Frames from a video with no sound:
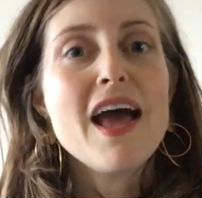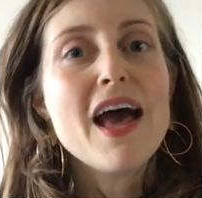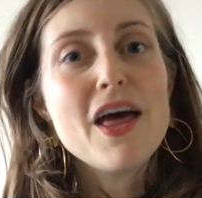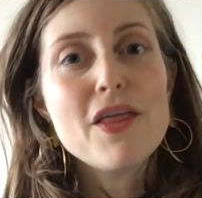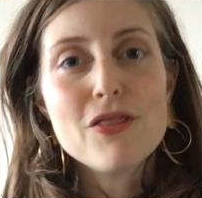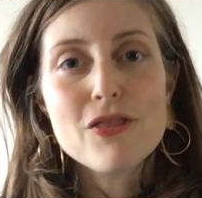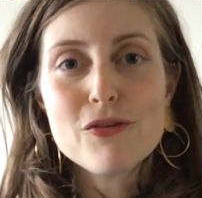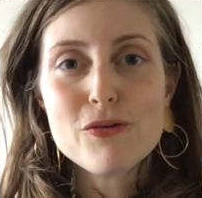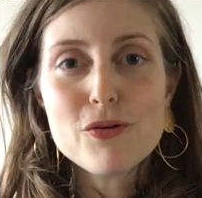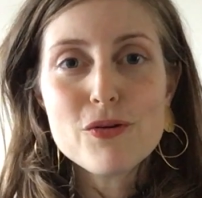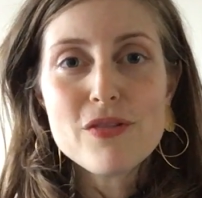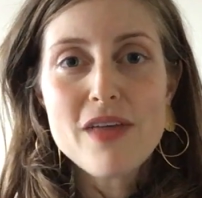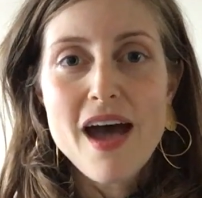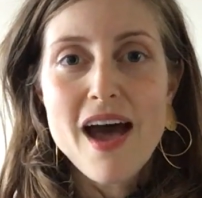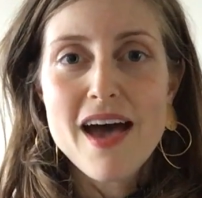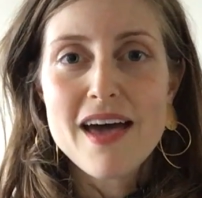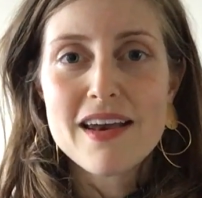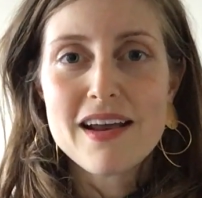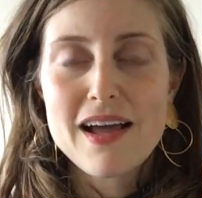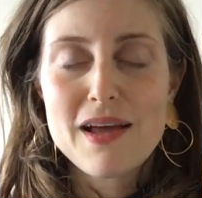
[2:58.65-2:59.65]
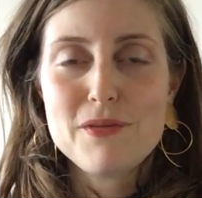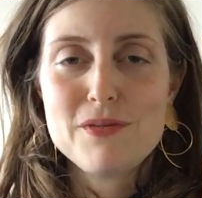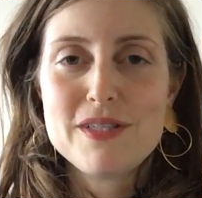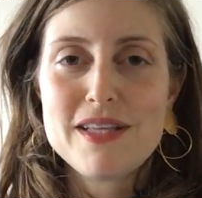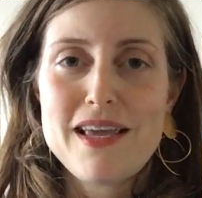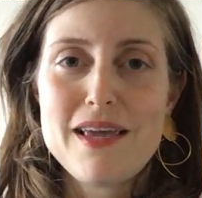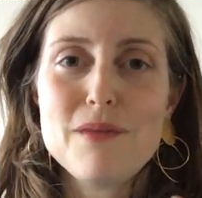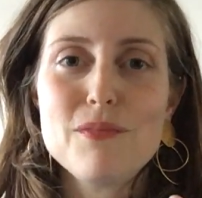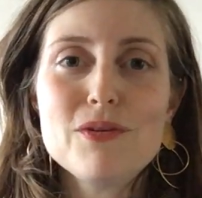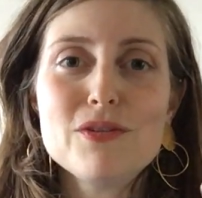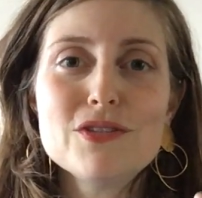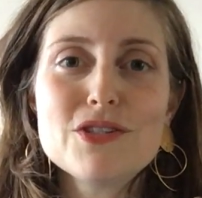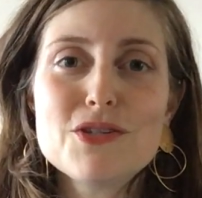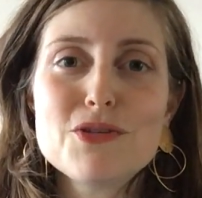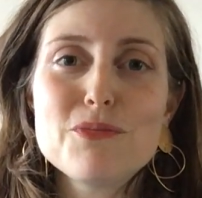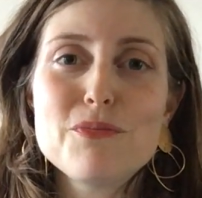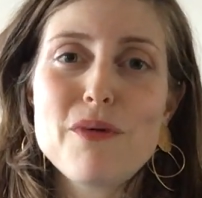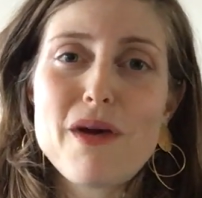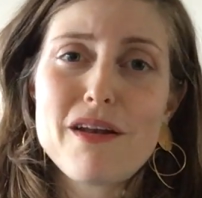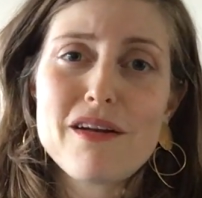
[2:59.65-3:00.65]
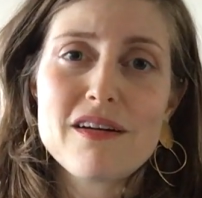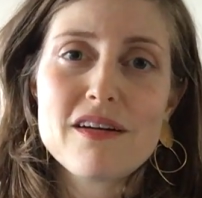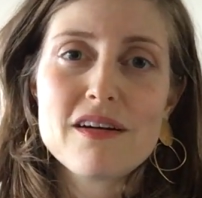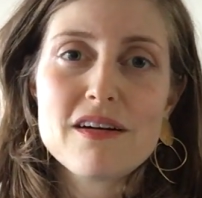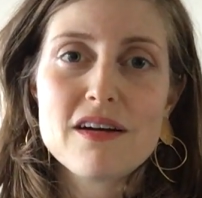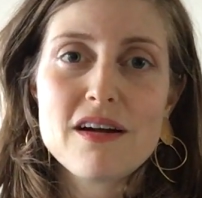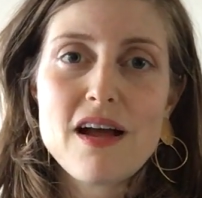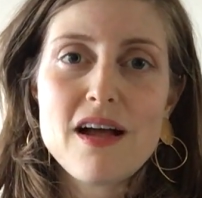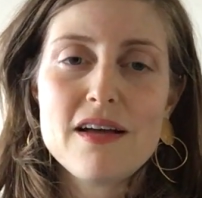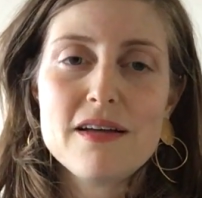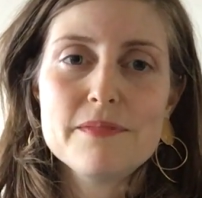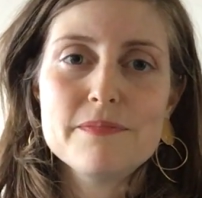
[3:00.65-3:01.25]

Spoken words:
And through that, I was able to better